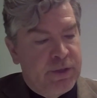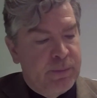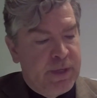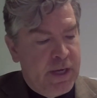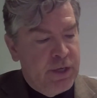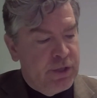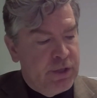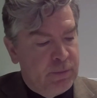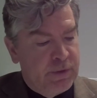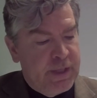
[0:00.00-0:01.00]
human
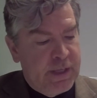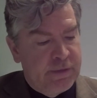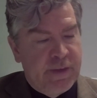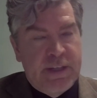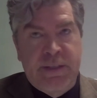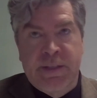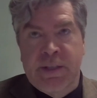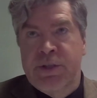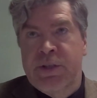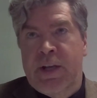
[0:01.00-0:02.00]
nature, will take
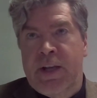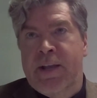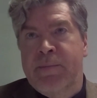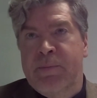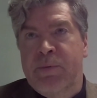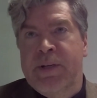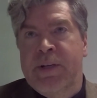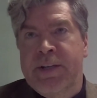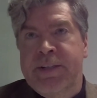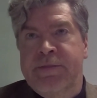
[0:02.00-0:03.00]
advantage. It would be
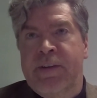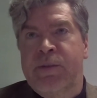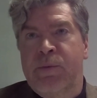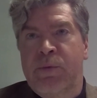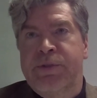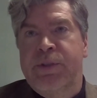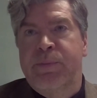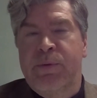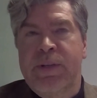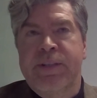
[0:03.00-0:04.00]
nice if everyone was
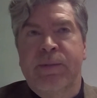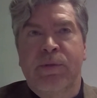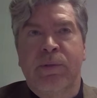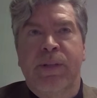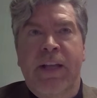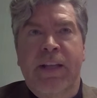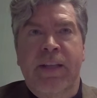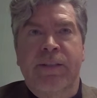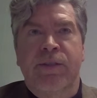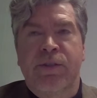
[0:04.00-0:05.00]
super reasonable, but
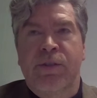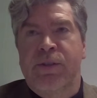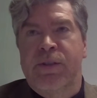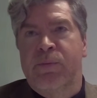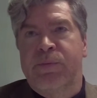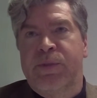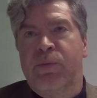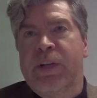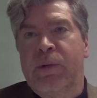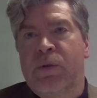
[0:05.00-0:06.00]
that's just not the
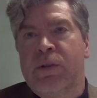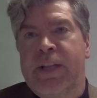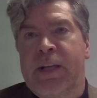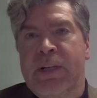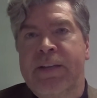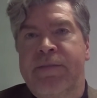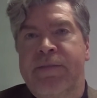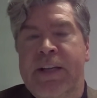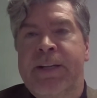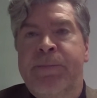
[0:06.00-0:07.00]
real world that we live
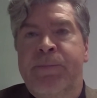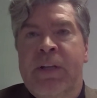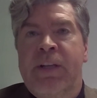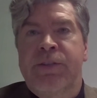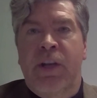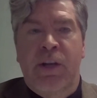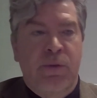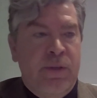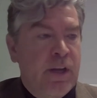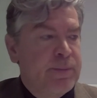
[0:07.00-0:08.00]
in.
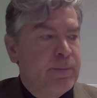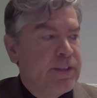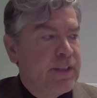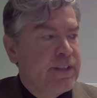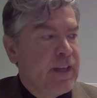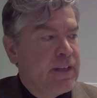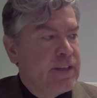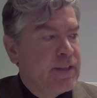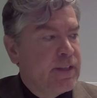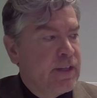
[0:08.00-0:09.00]
So, as Martin
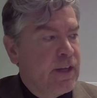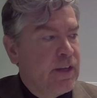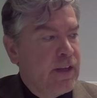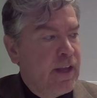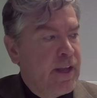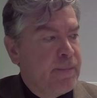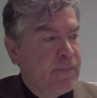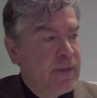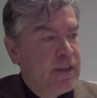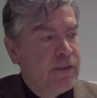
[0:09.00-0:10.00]
says,
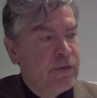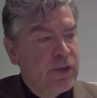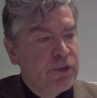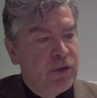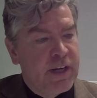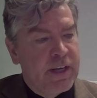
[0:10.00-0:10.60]
you've got to try